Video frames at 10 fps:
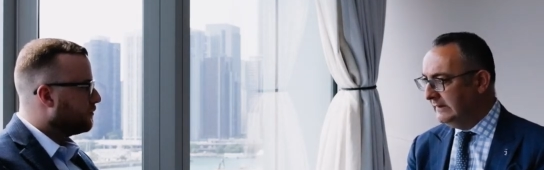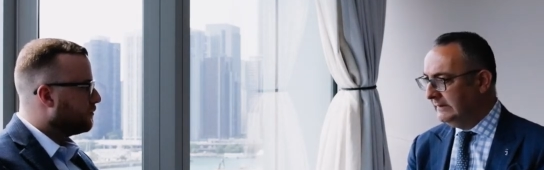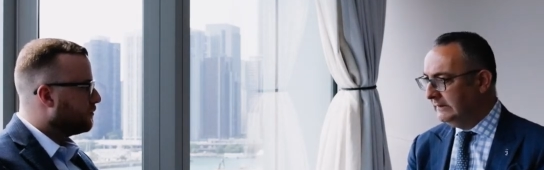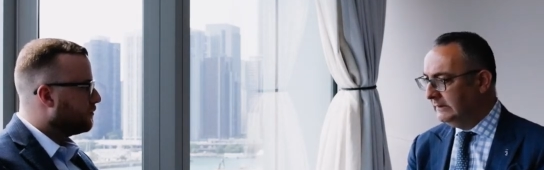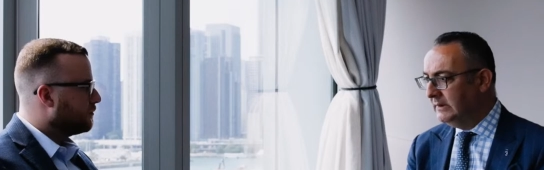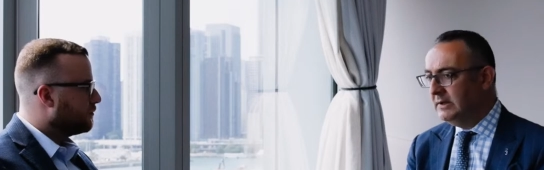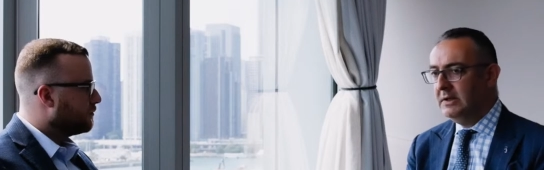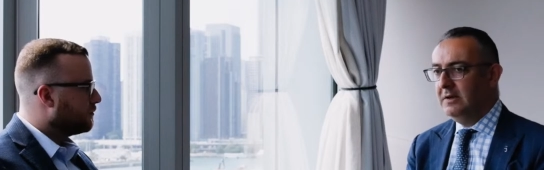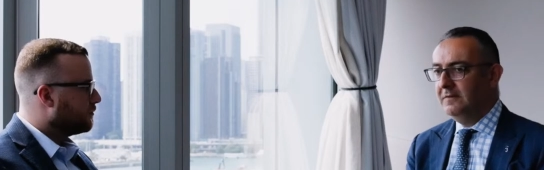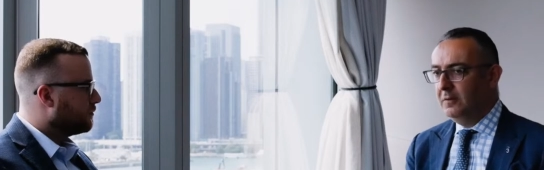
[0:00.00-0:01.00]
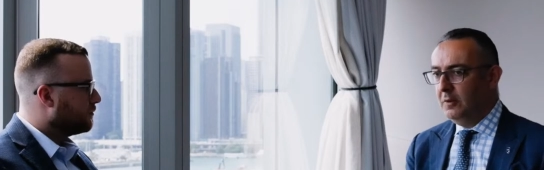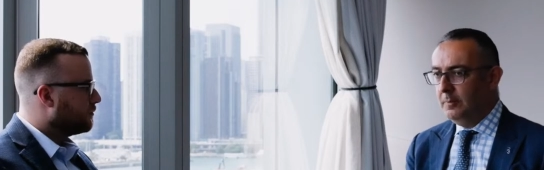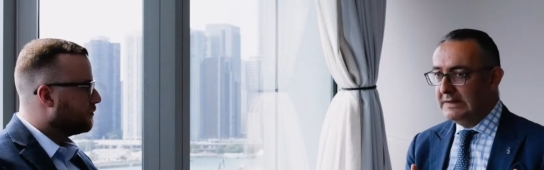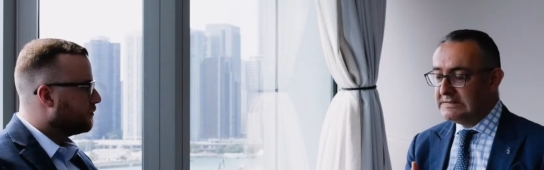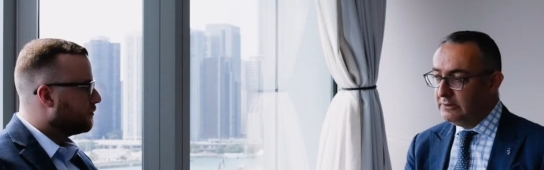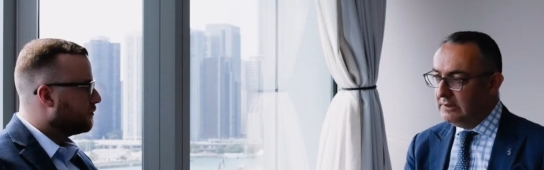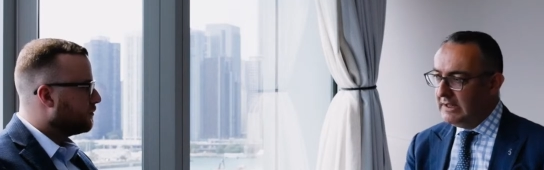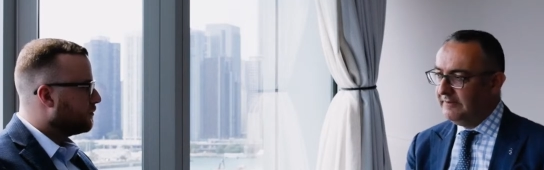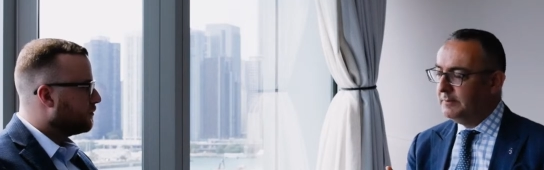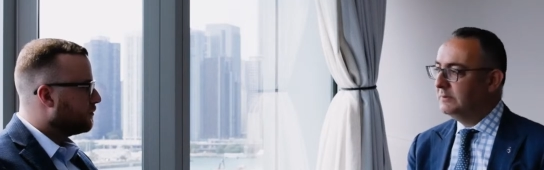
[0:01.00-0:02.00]
Speaker 1: Uh, our personal
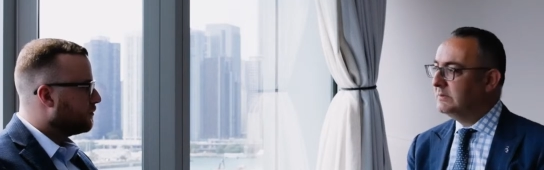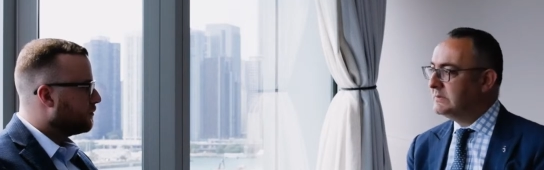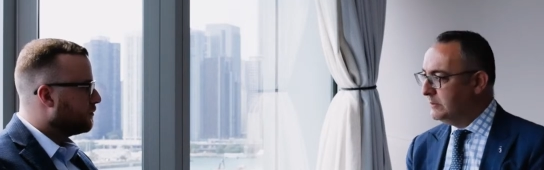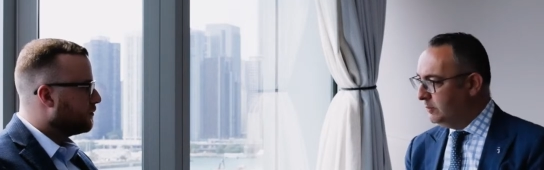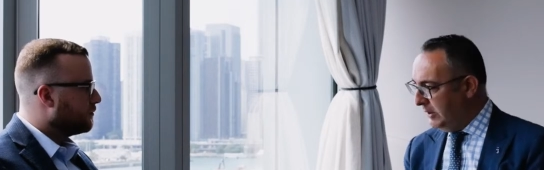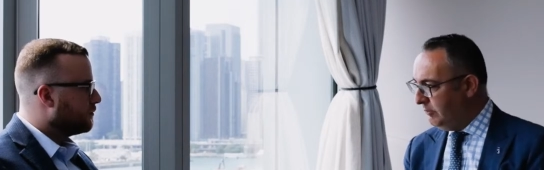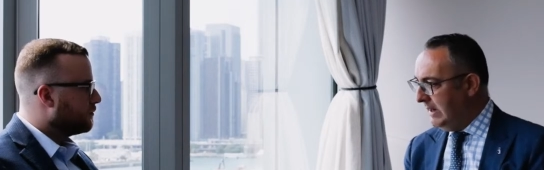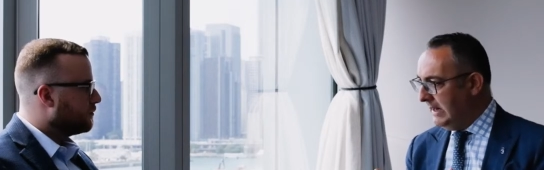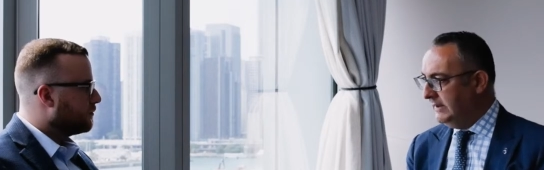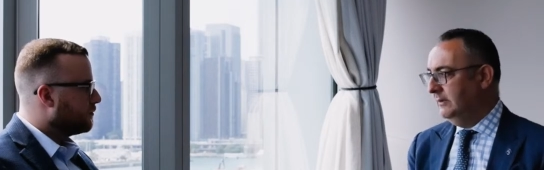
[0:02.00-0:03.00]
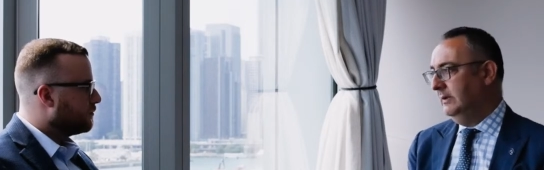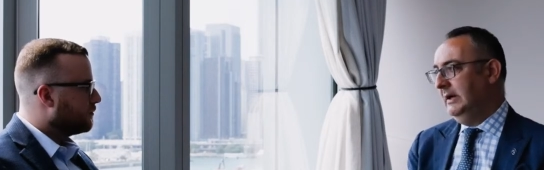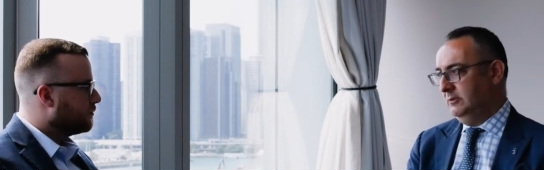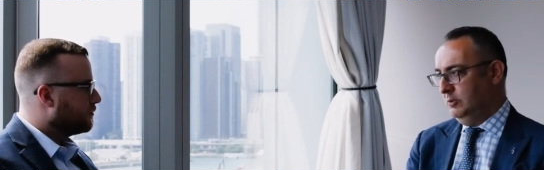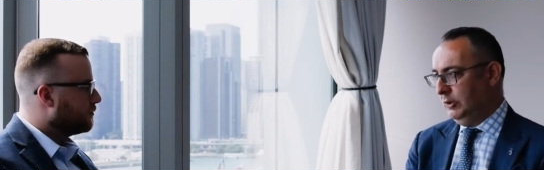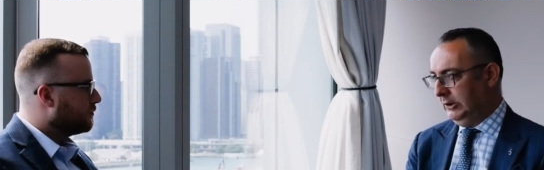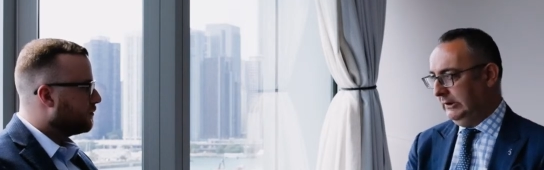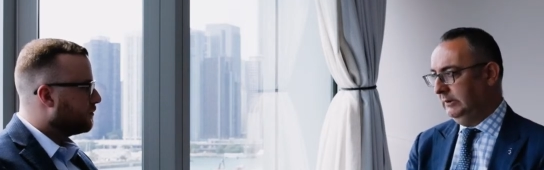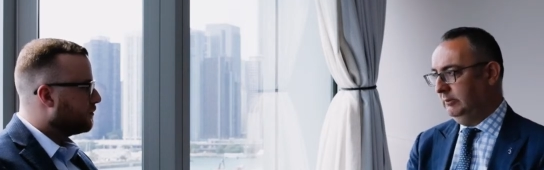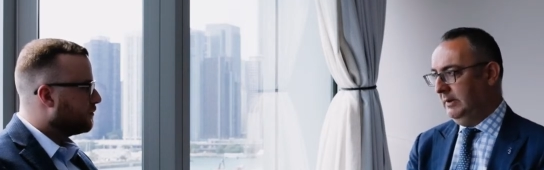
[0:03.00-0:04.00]
life, but also when we are at work,
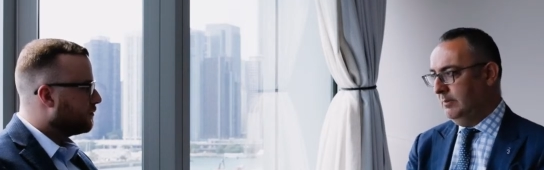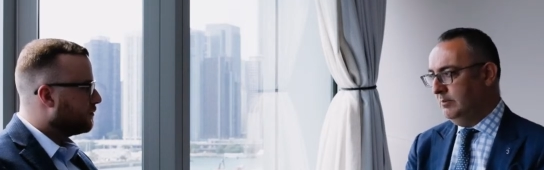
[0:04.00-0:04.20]
we are